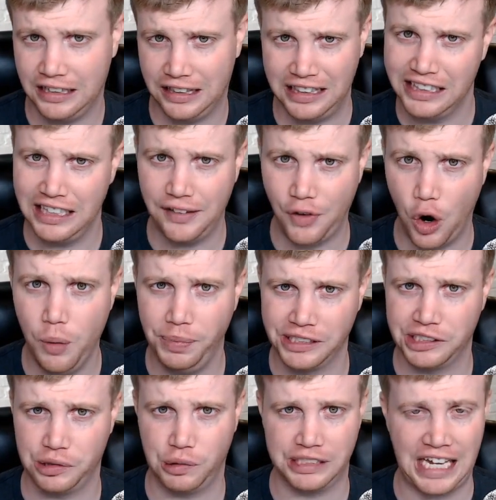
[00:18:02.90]
They've open
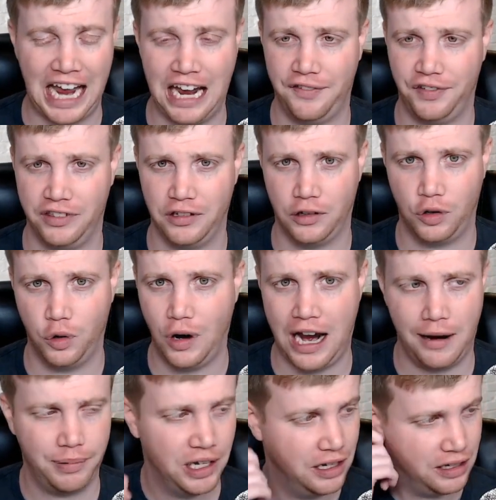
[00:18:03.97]
sourced half of their crap.